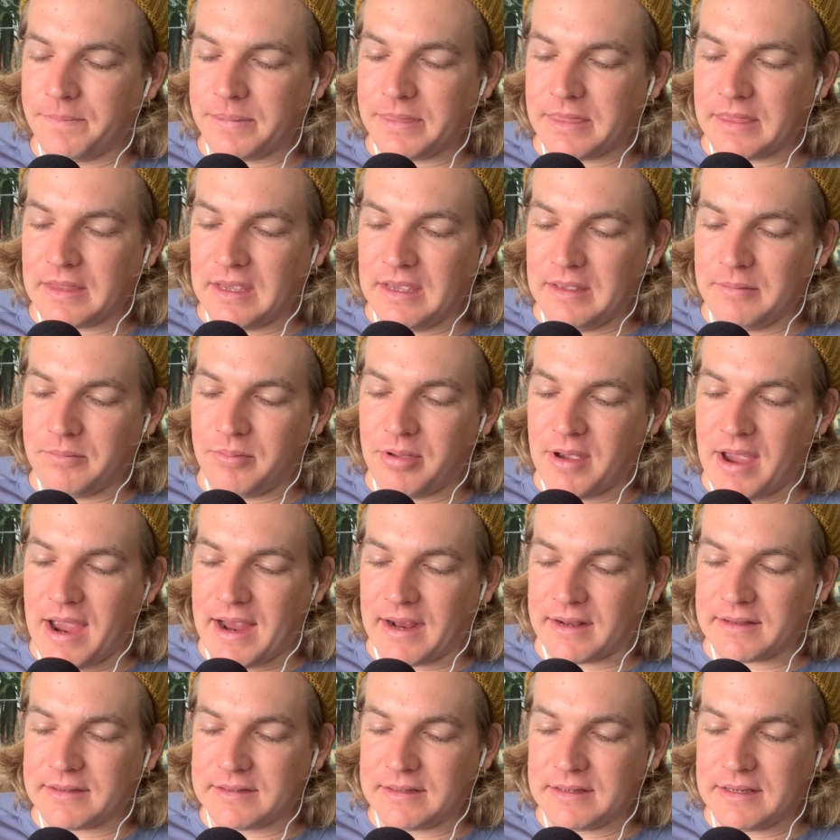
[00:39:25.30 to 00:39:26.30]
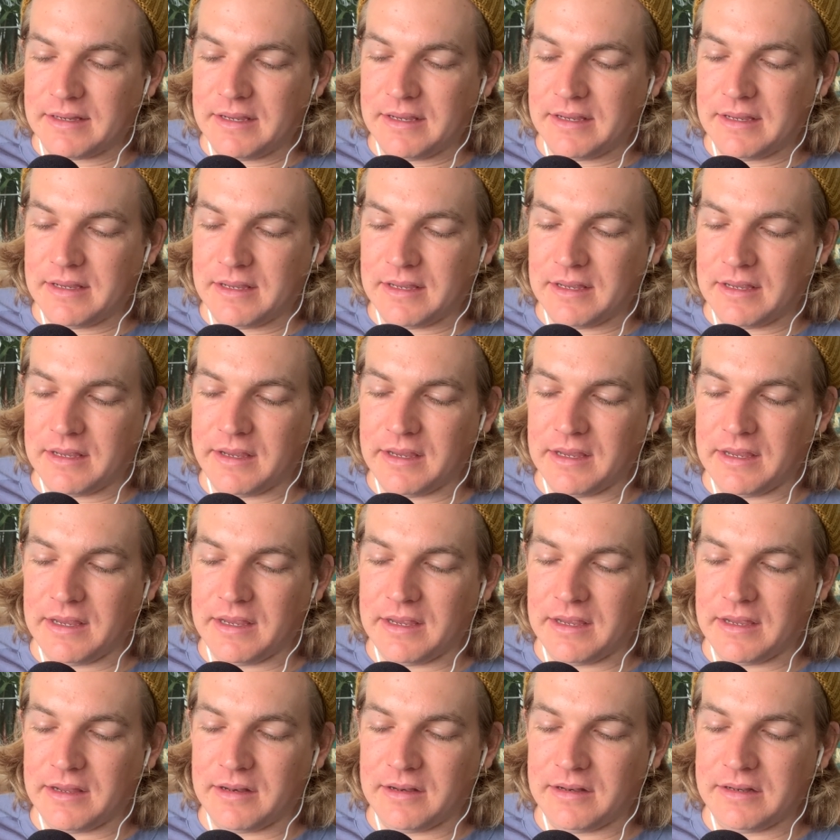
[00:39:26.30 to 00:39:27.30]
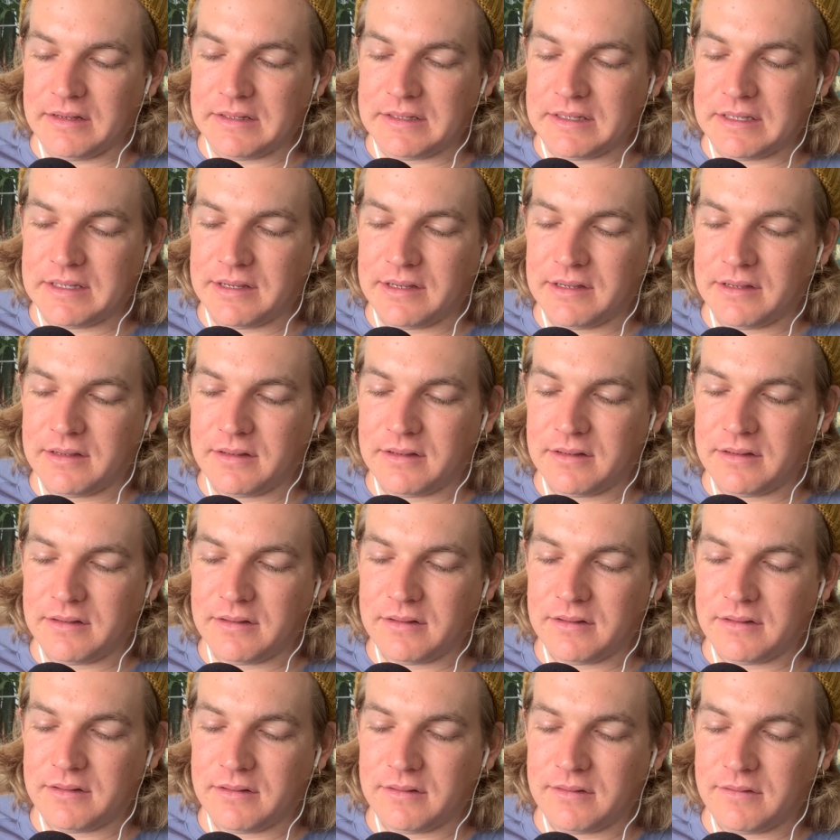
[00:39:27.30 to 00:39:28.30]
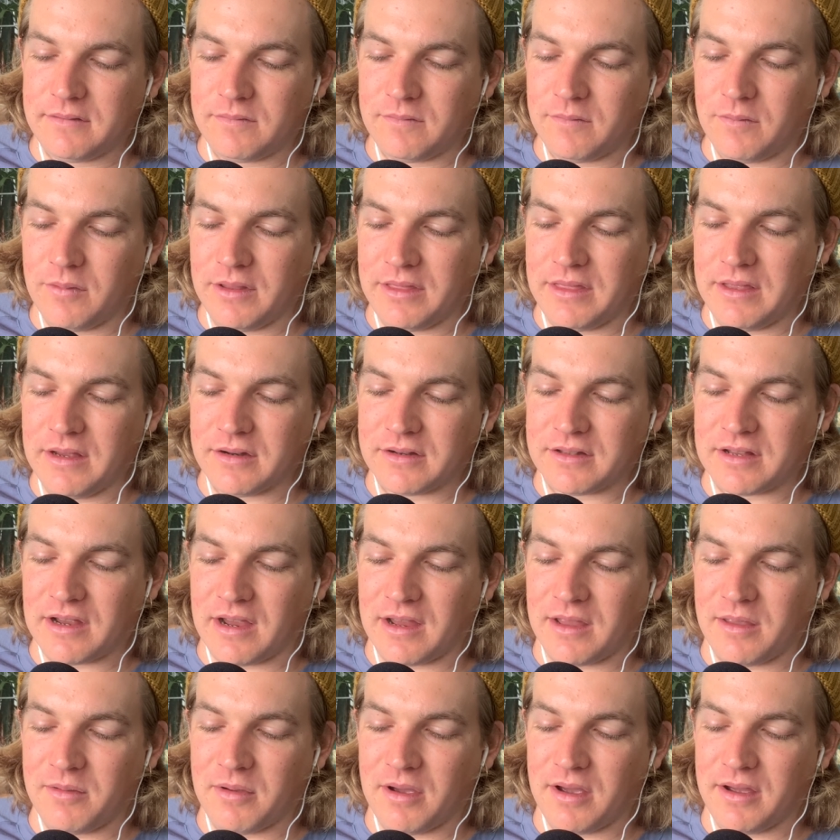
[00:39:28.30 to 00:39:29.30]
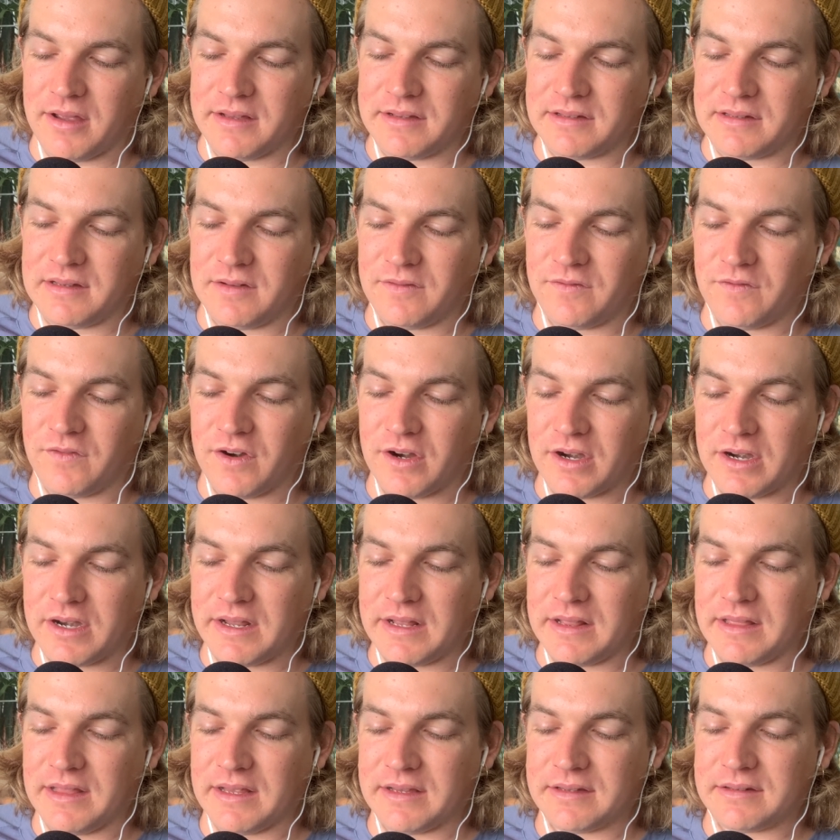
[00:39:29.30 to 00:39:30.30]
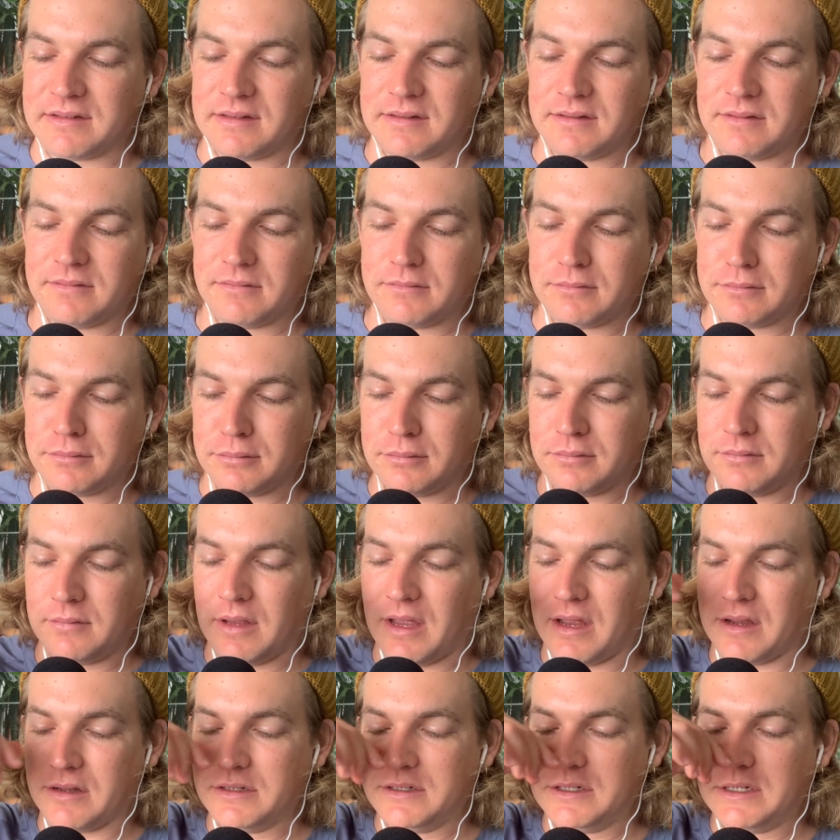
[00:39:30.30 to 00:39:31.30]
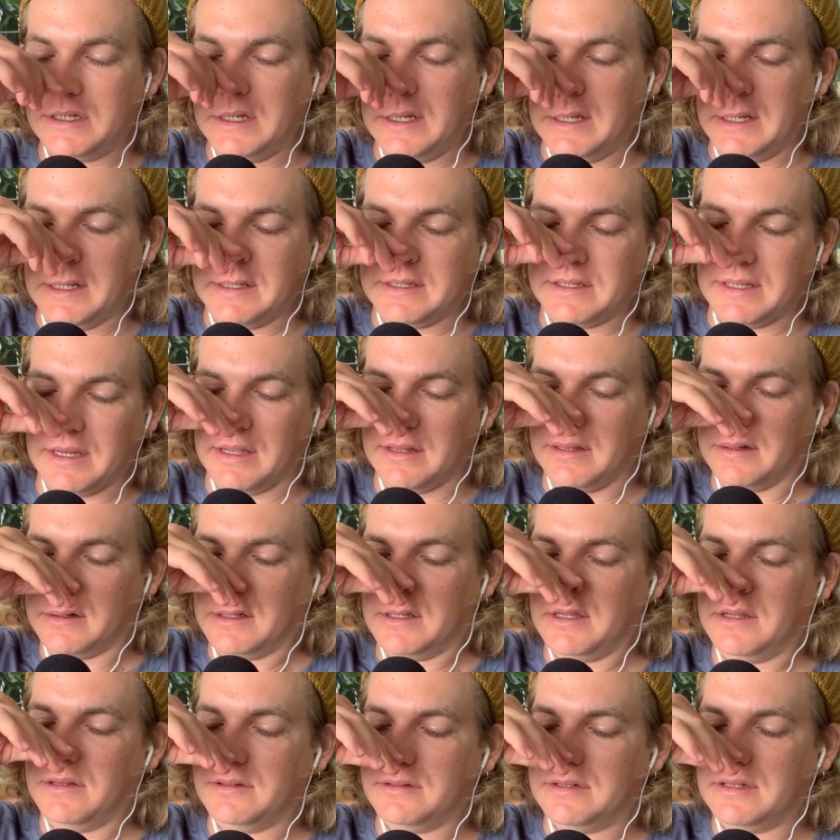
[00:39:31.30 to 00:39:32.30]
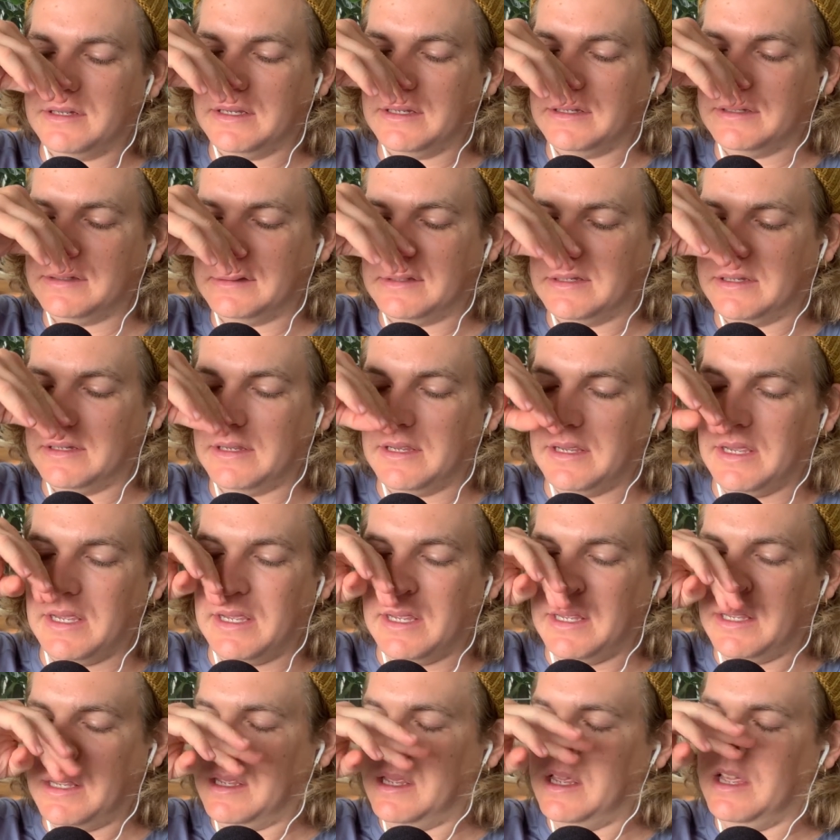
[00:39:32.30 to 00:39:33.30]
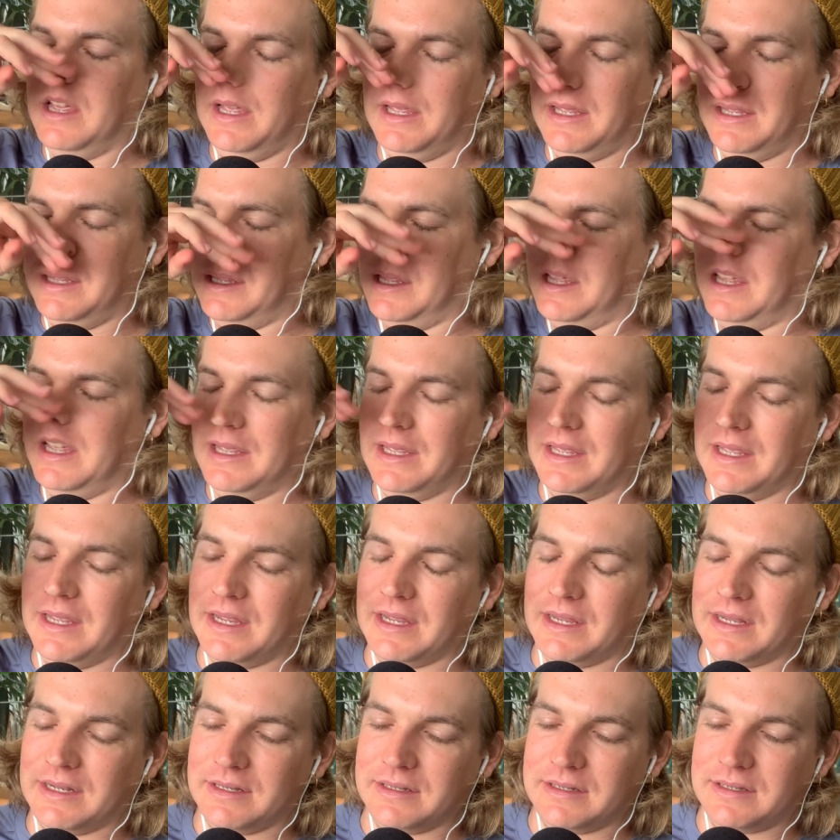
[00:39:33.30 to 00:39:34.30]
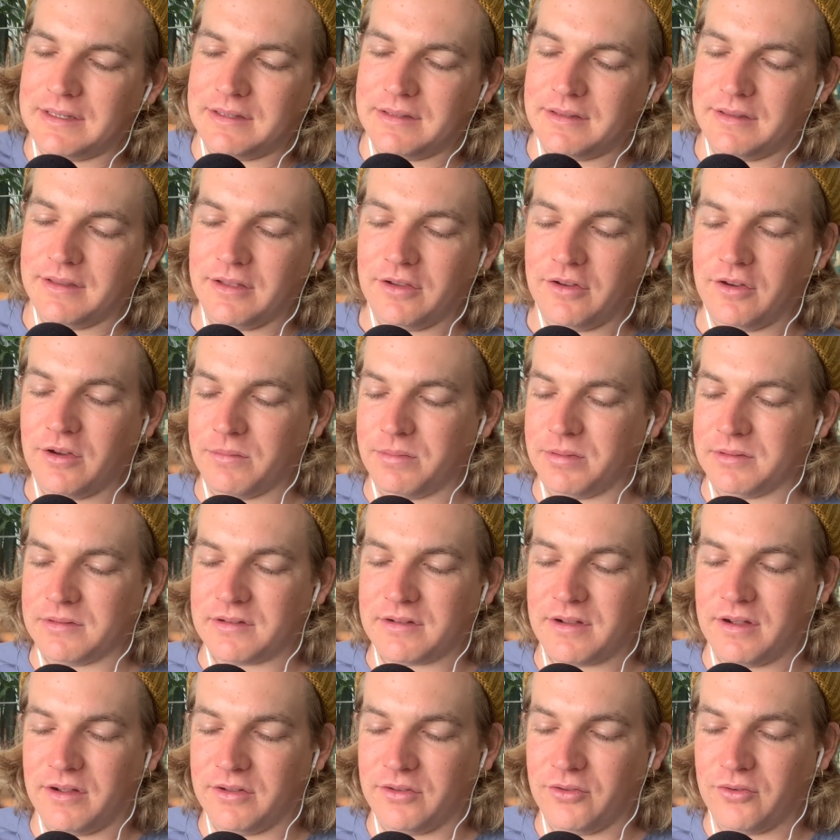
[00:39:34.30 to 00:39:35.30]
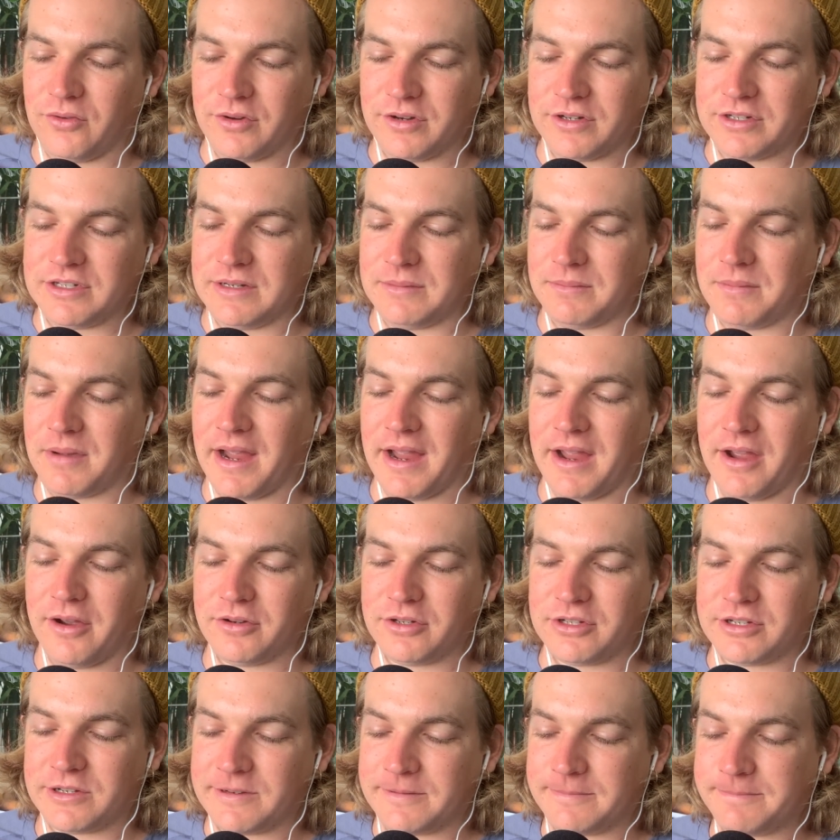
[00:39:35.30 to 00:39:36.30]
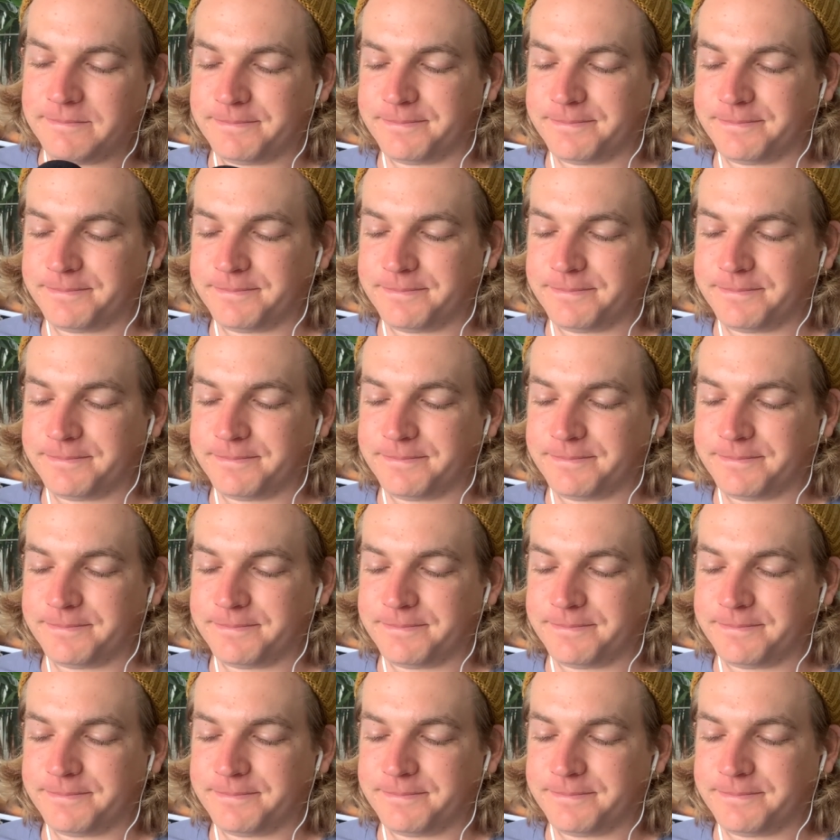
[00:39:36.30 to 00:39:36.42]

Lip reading: impacts. And what they're talking about is converting this algae into other uses, and the group is called Origin by Ocean.